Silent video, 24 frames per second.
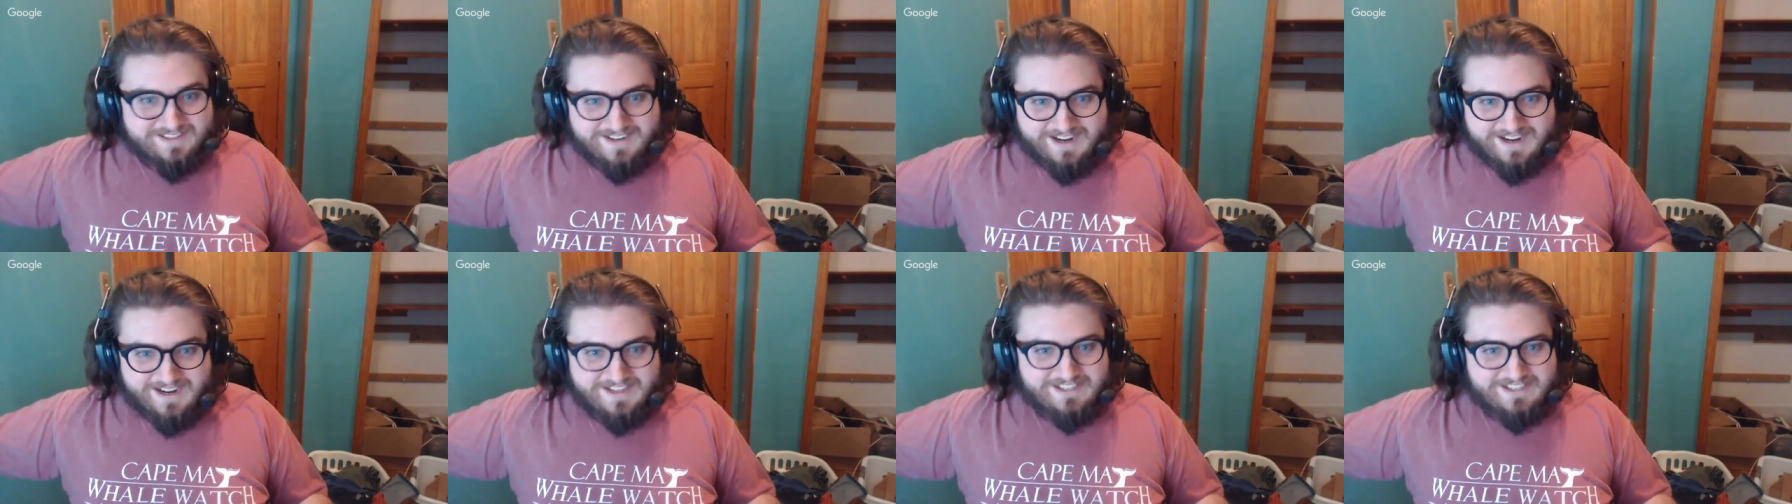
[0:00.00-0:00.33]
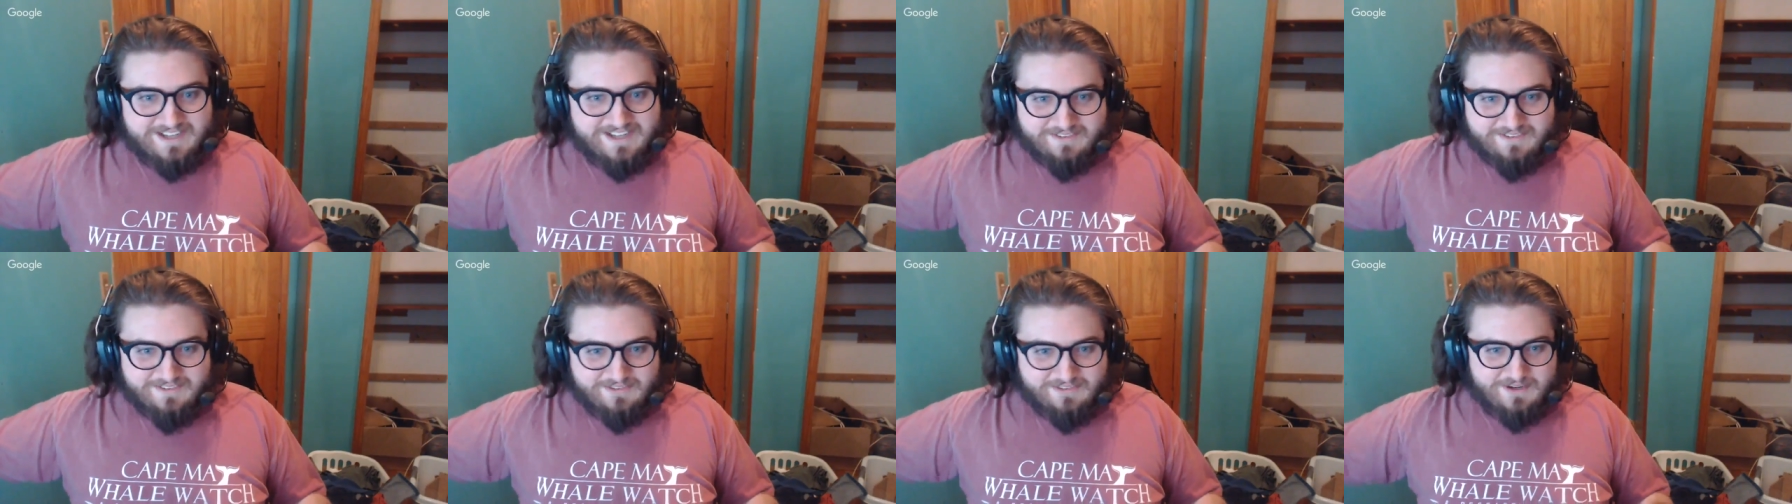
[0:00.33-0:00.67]
at
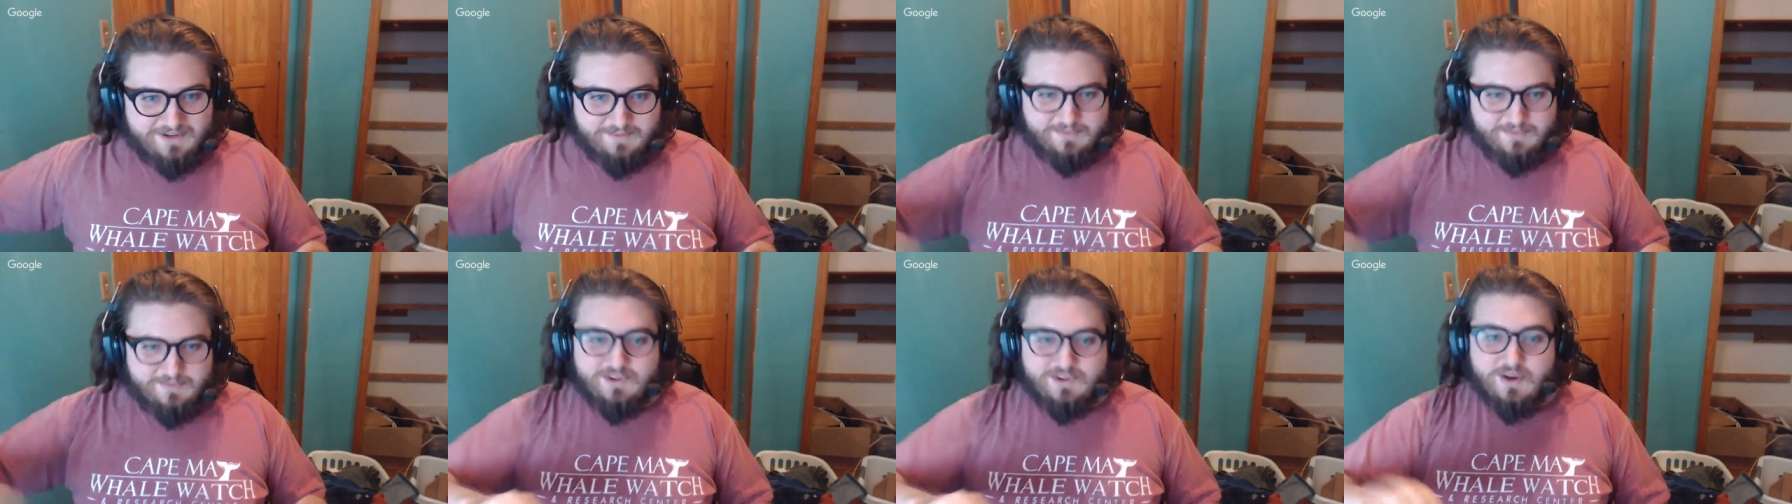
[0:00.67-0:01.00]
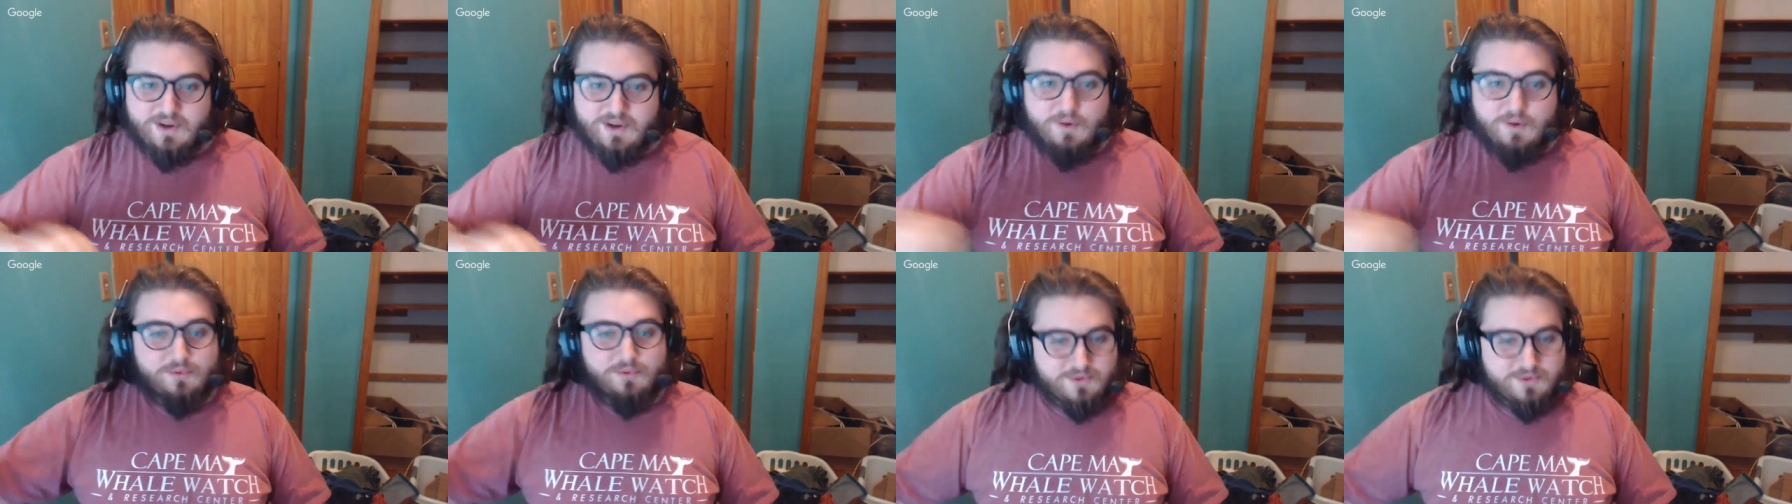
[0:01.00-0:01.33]
JavaScript
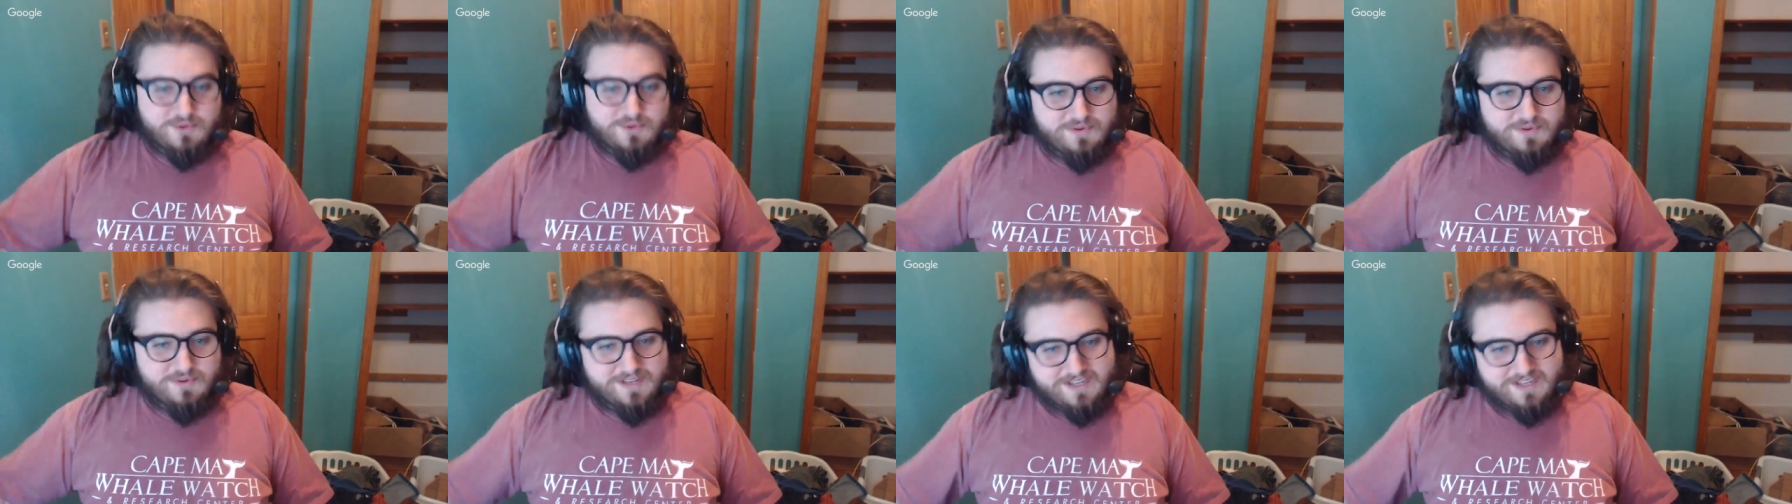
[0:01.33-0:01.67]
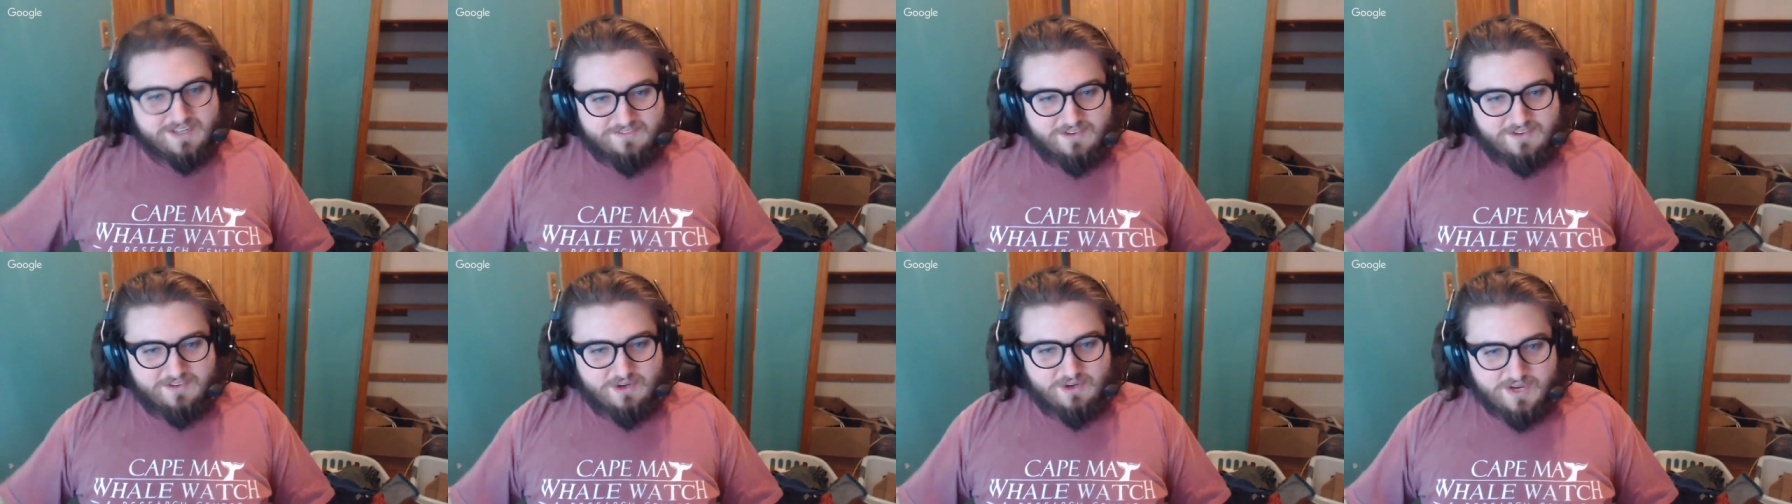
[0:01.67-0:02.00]
go through an
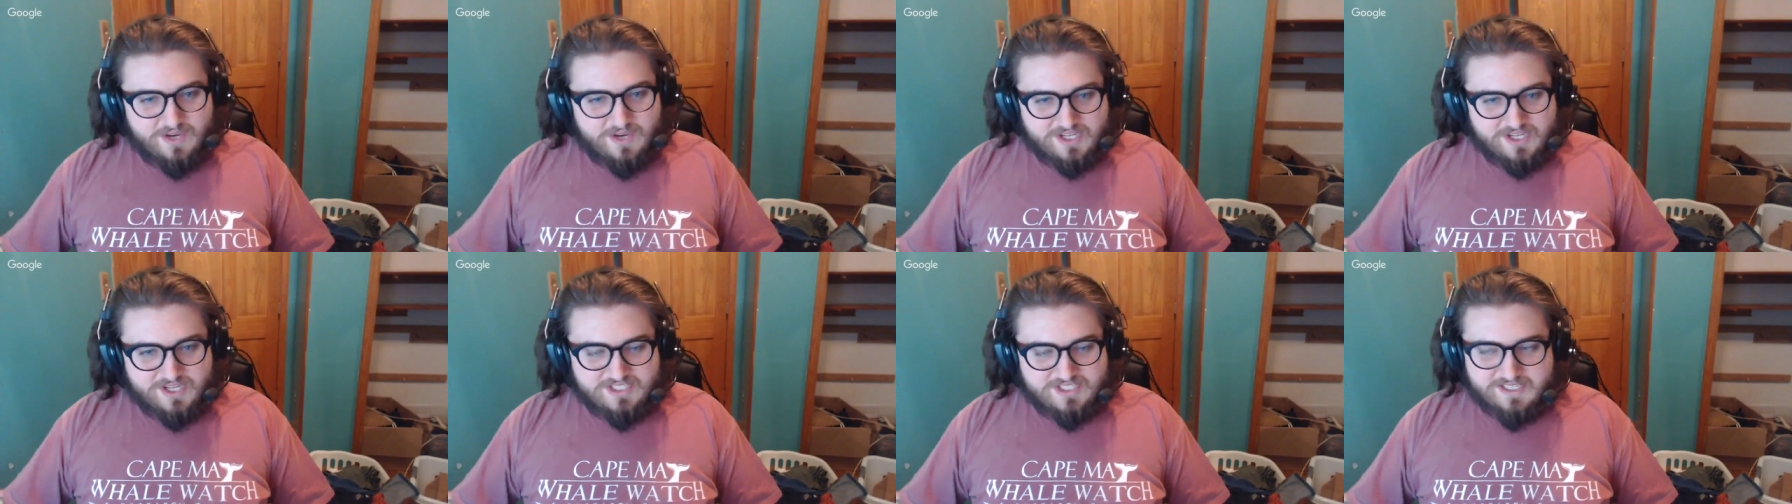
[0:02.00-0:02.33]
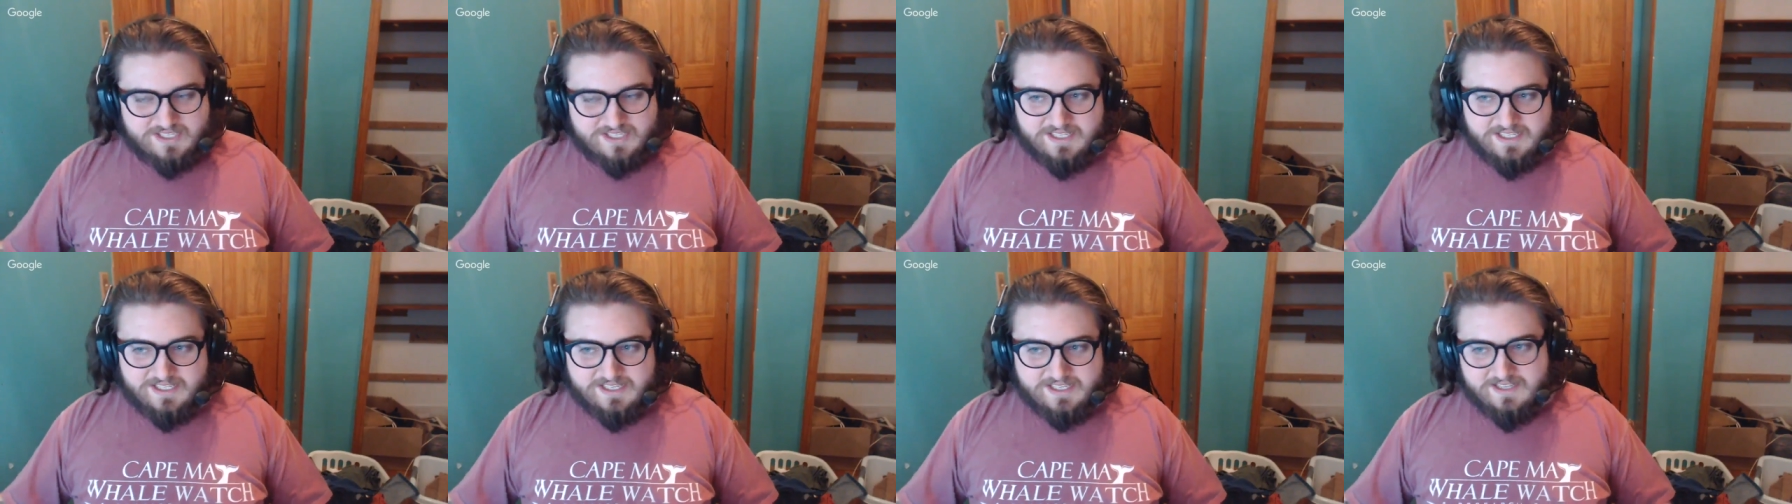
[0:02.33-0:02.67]
interview
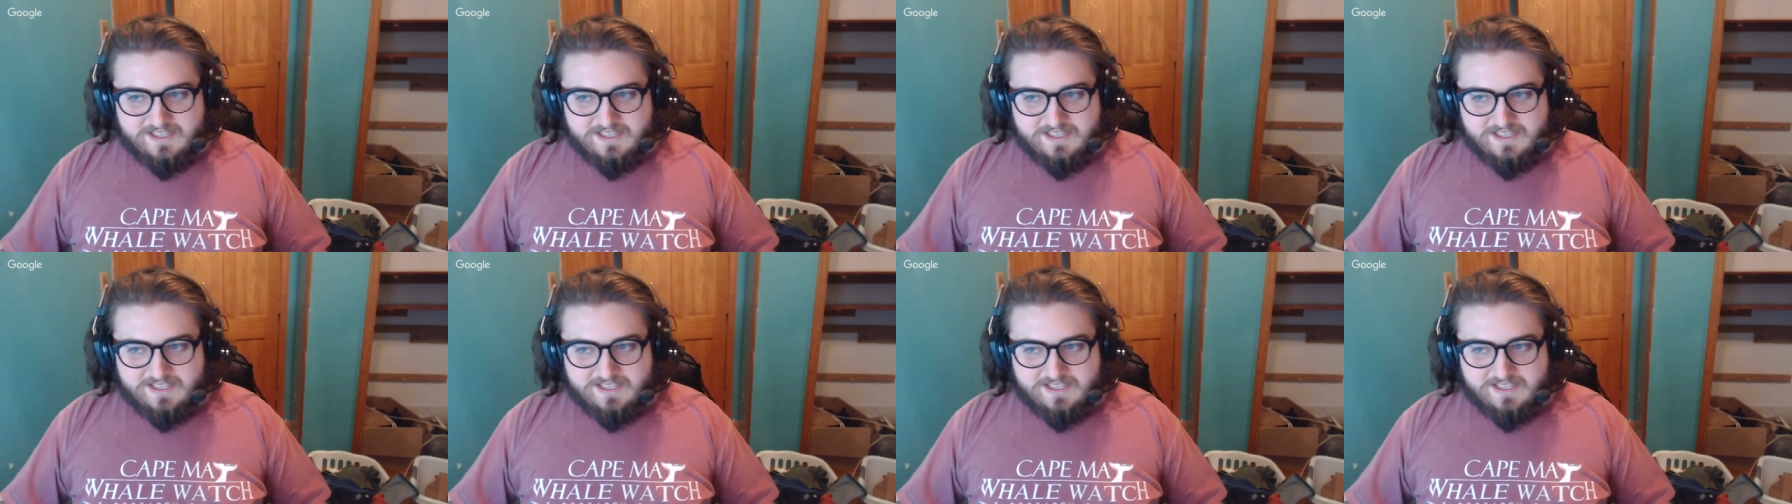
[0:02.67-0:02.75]
question and